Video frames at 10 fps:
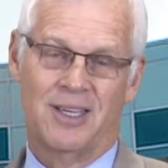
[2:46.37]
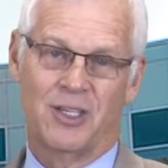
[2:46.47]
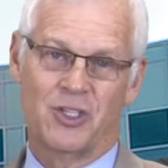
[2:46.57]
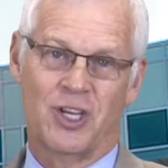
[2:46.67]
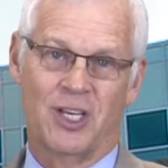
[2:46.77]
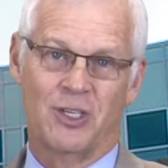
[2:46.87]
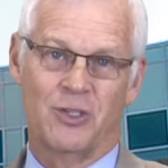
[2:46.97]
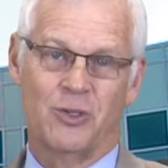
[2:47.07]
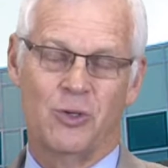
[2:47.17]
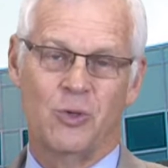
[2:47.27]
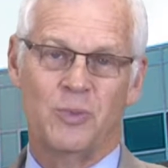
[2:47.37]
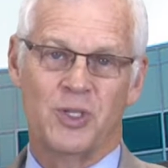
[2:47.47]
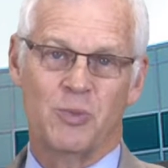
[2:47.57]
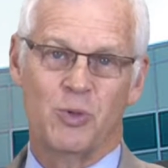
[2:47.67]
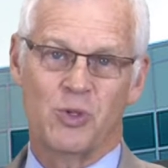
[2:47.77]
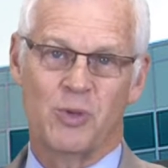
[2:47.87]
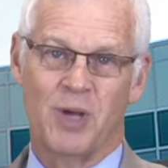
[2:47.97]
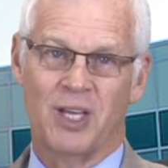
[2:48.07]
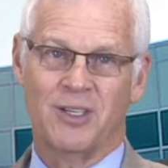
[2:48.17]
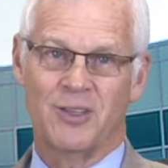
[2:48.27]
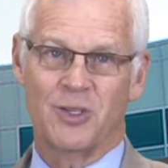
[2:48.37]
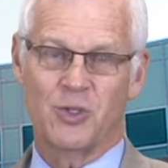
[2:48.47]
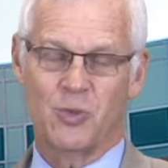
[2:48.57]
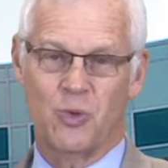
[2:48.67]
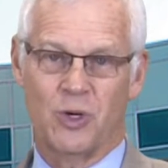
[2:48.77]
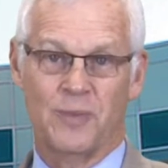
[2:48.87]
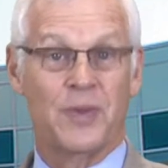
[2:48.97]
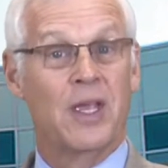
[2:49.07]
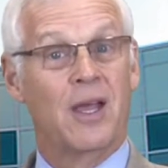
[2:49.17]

extended to Miss Bustamante this award.